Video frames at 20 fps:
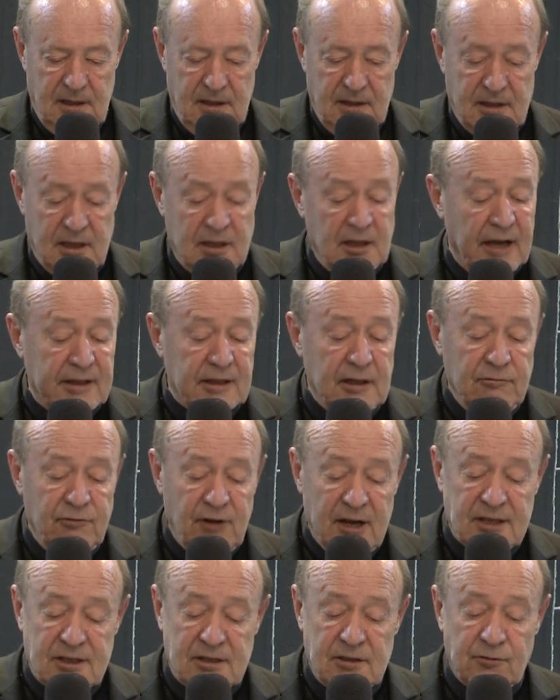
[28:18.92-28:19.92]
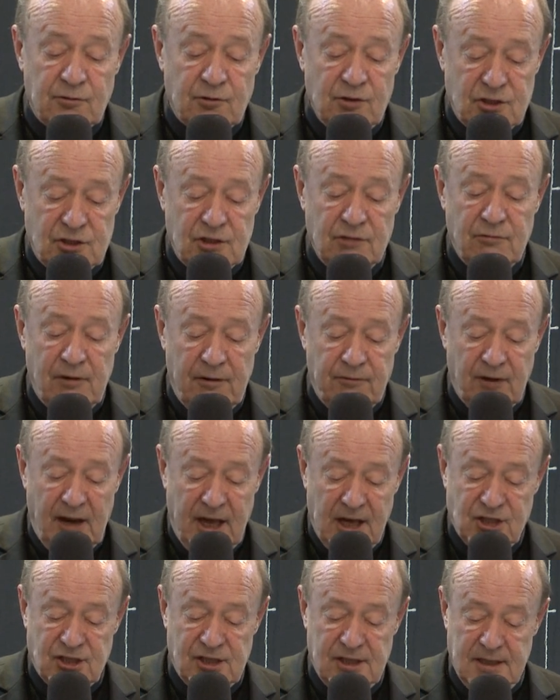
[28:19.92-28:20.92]
So like the rest of Christian
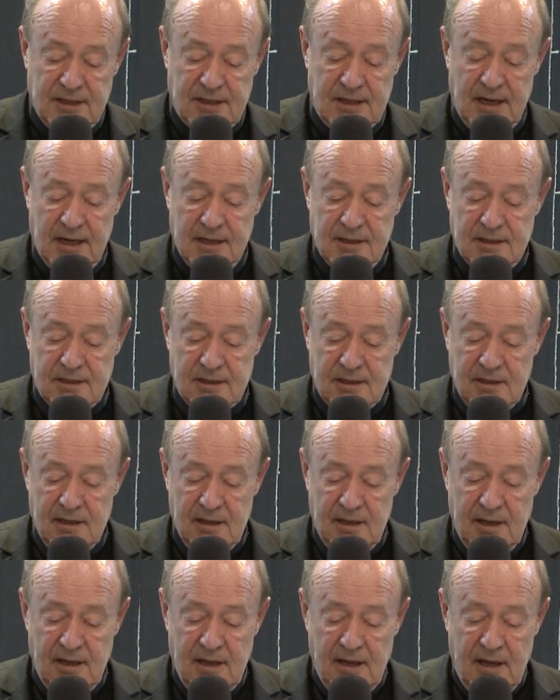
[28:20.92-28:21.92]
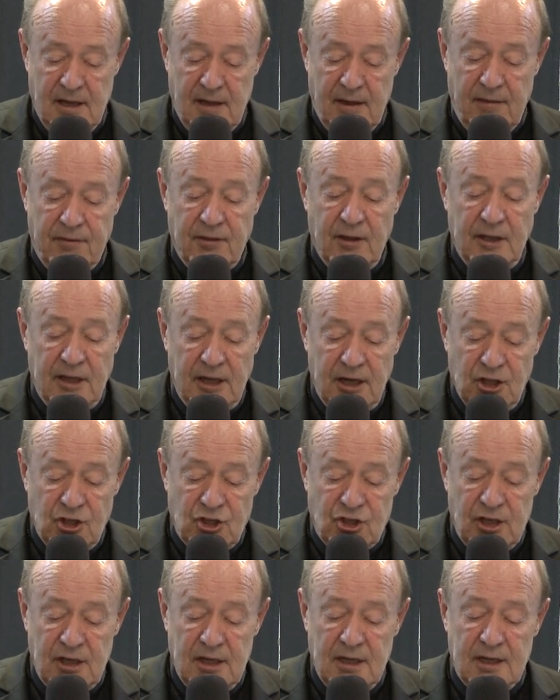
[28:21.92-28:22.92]
revelation, he says, the
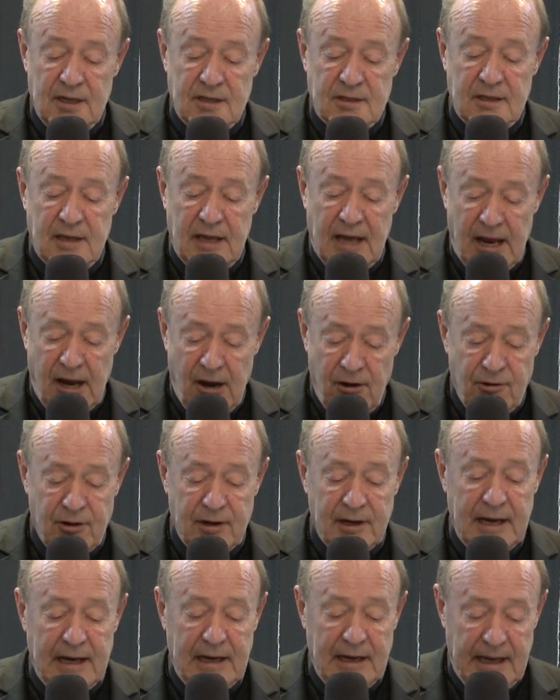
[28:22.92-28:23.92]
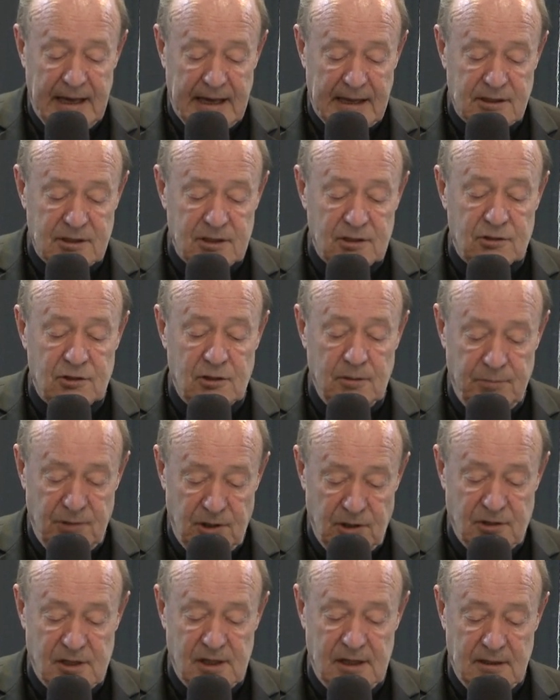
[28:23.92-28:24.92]
liturgy is inherently linked to
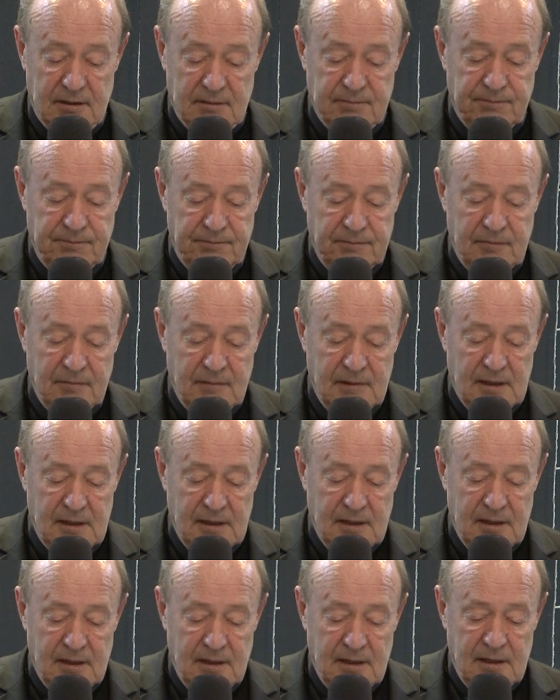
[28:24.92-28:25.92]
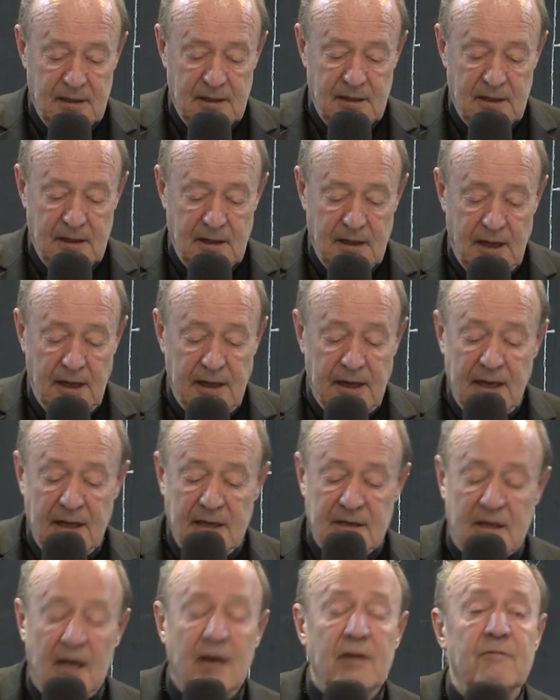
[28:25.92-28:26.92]
beauty. It
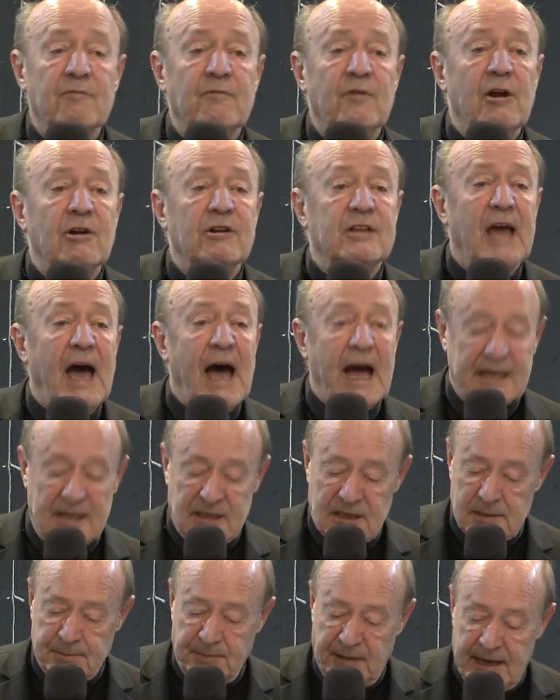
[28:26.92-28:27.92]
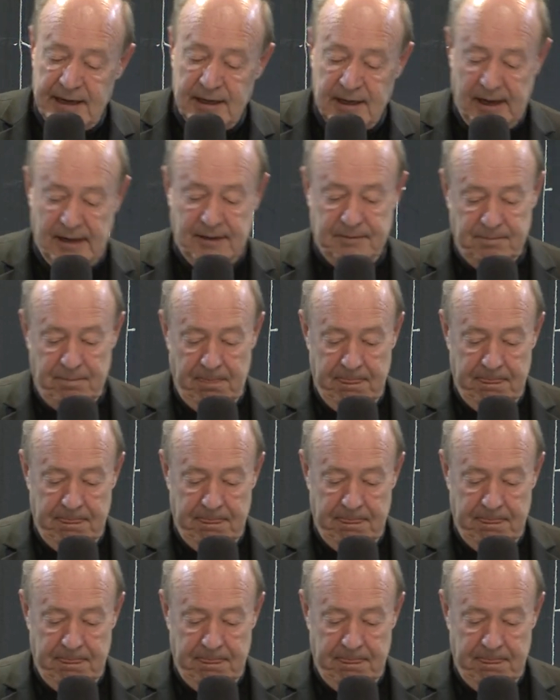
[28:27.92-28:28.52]
is a veritatis splendor.